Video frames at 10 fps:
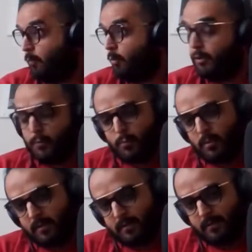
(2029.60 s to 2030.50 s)
Would you
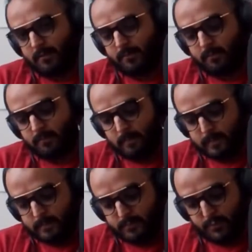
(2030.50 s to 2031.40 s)
uh,
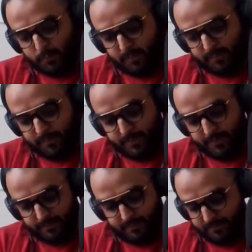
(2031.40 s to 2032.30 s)
do you
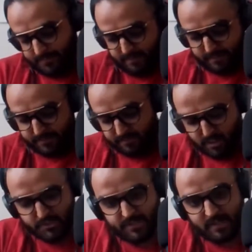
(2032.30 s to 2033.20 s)
prefer living the
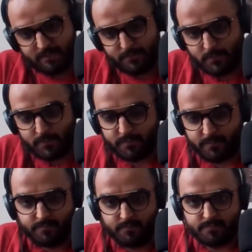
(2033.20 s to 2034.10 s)
country life, or
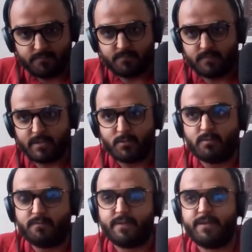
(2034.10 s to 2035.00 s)
are
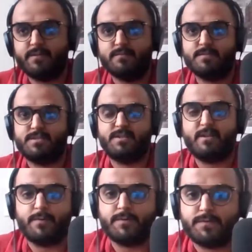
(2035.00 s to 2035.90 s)
you a very
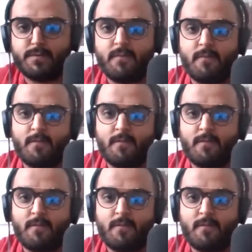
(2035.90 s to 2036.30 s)
city person?